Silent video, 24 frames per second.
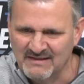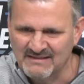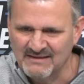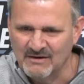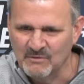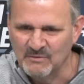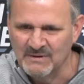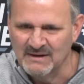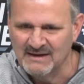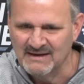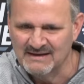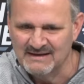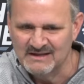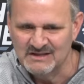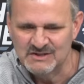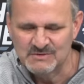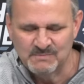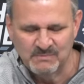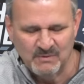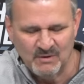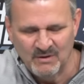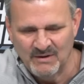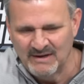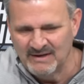that we can
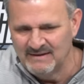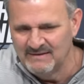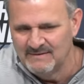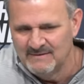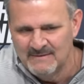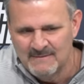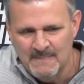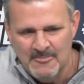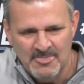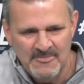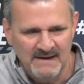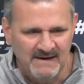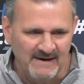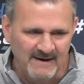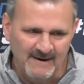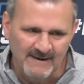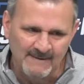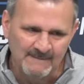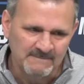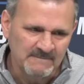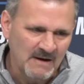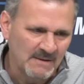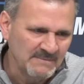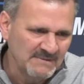exploit,
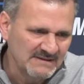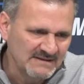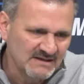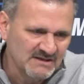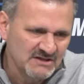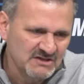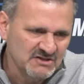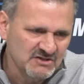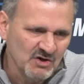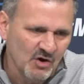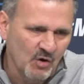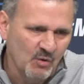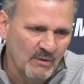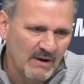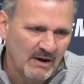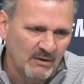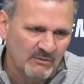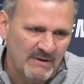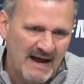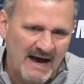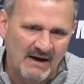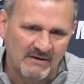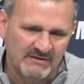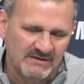I mean, they're so
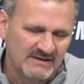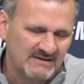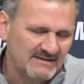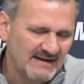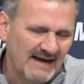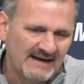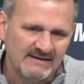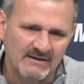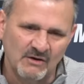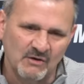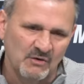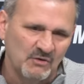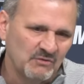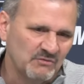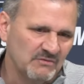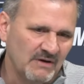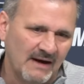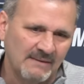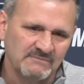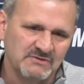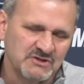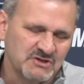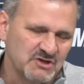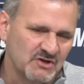well-rounded. I know,
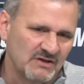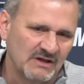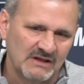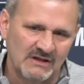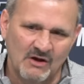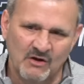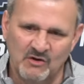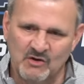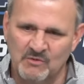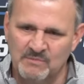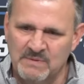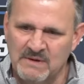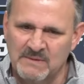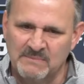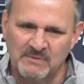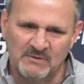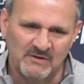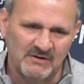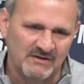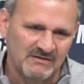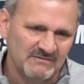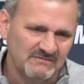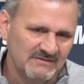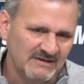I'm sure the local
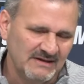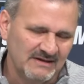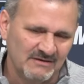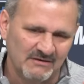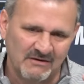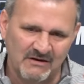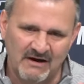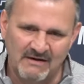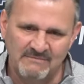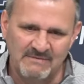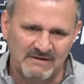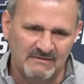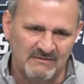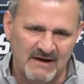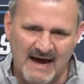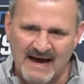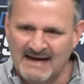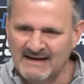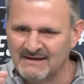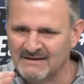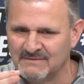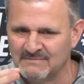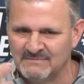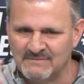people, you know, have been
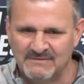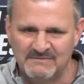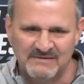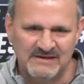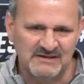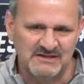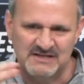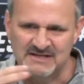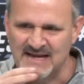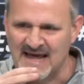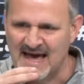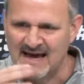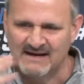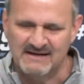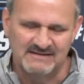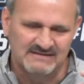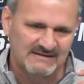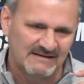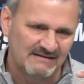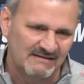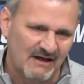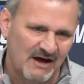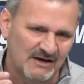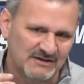riding them this and that because
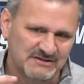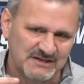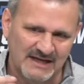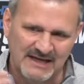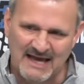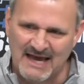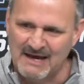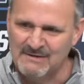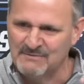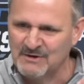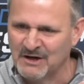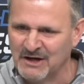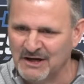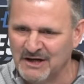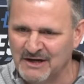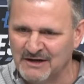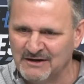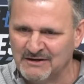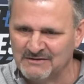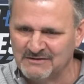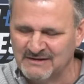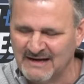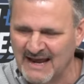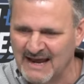they lost a game or
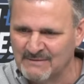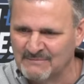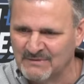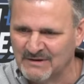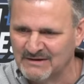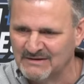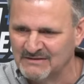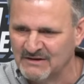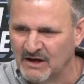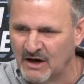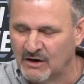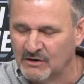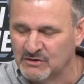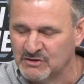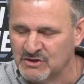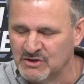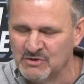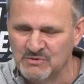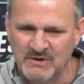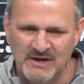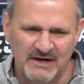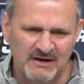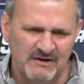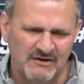here, game or
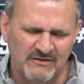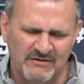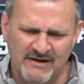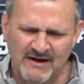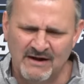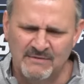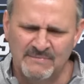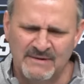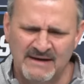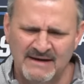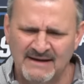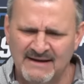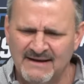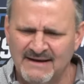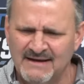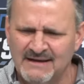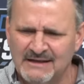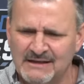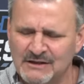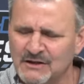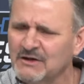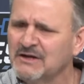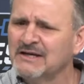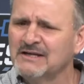two here or there. But
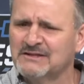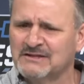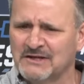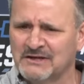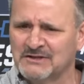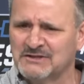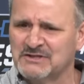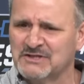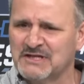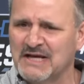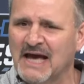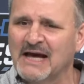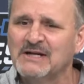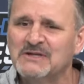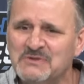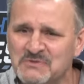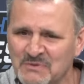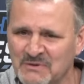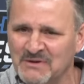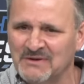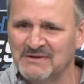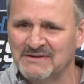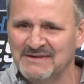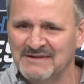look at their
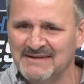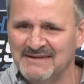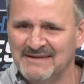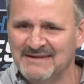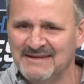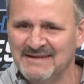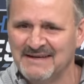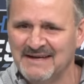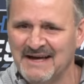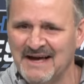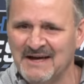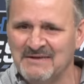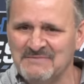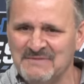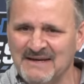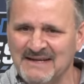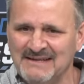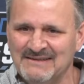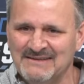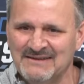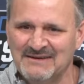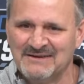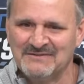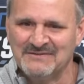schedule. I
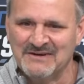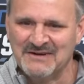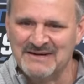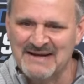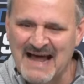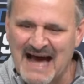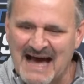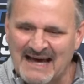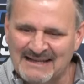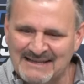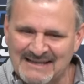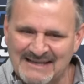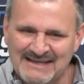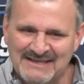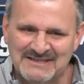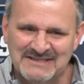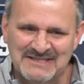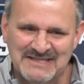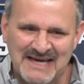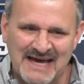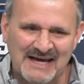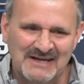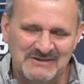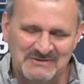mean, their non-league
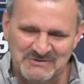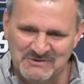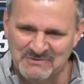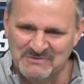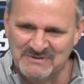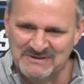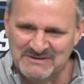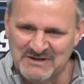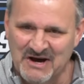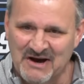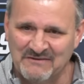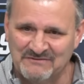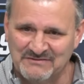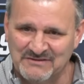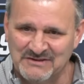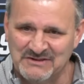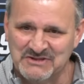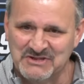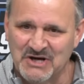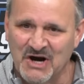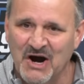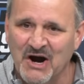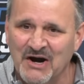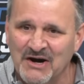schedule was off the
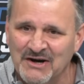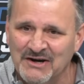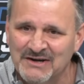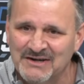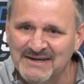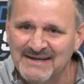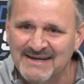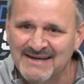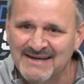chart.